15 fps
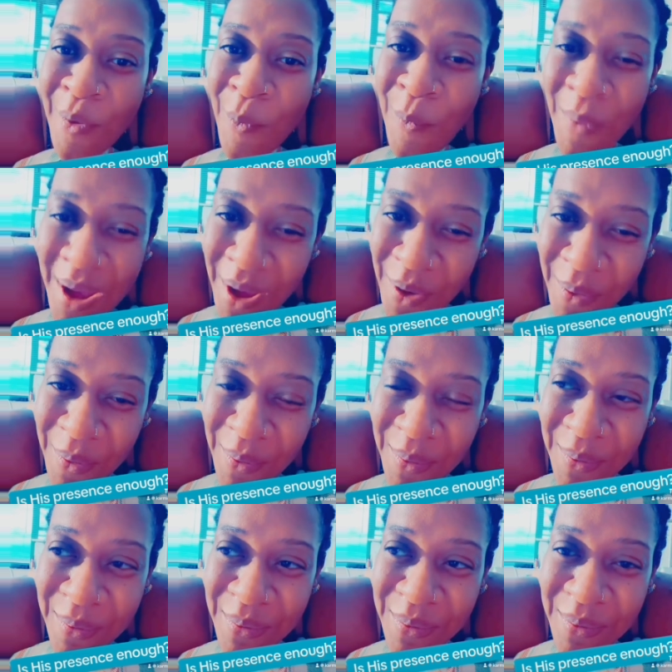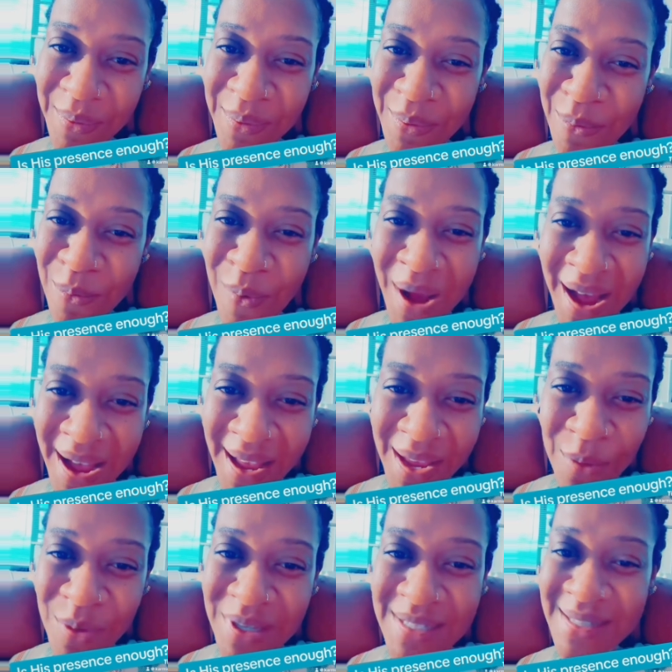wow, why
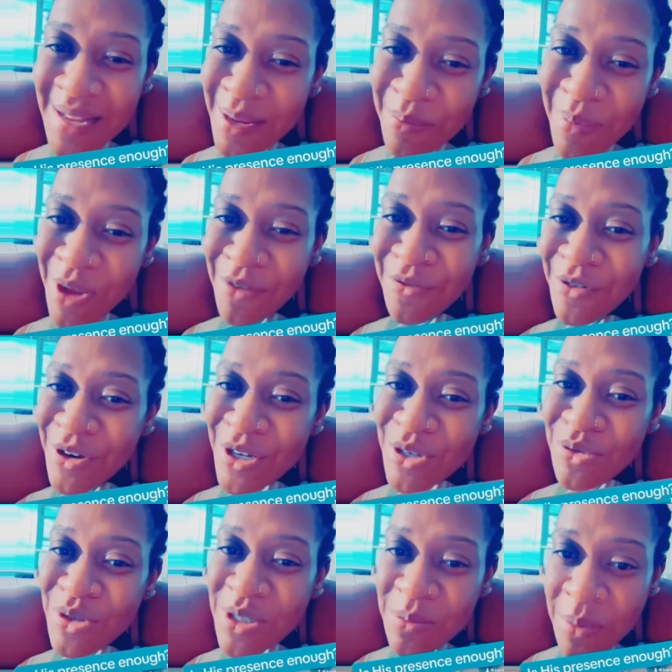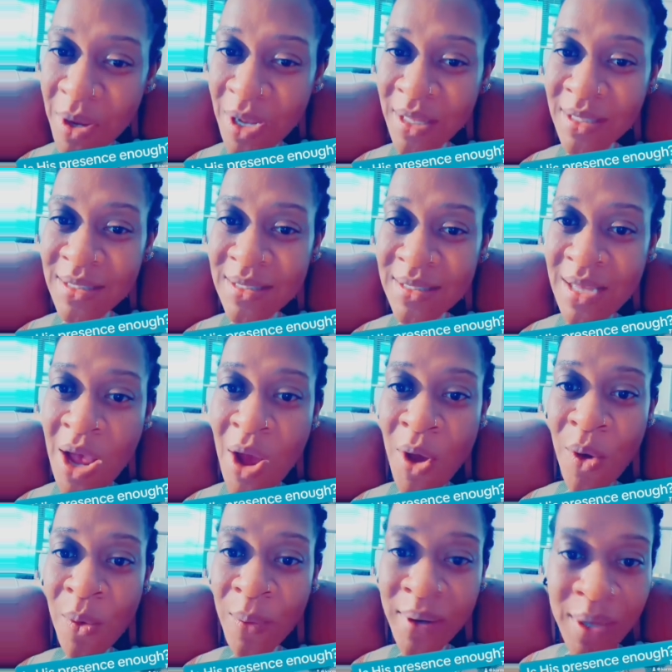was that my first response
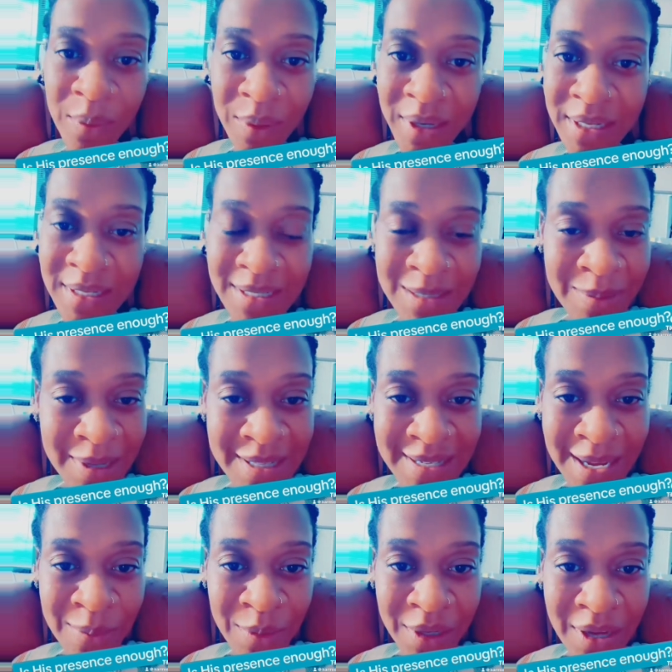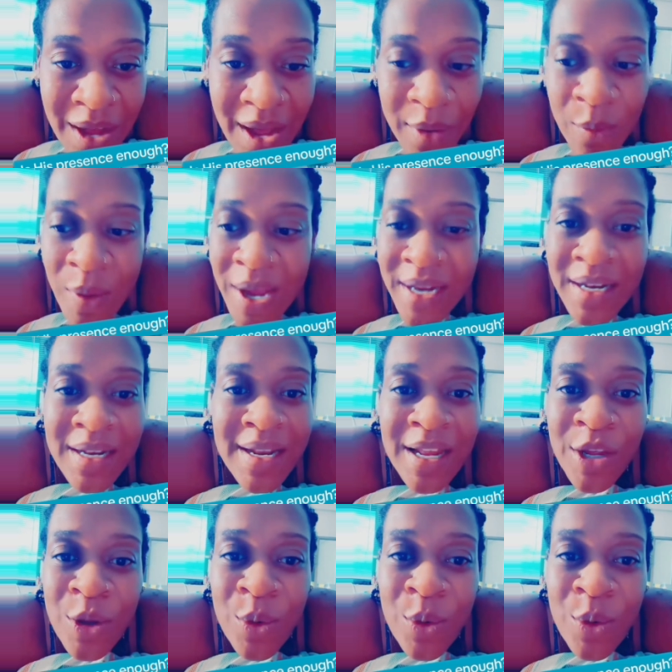when I wanted to spend time with God? Why didn't I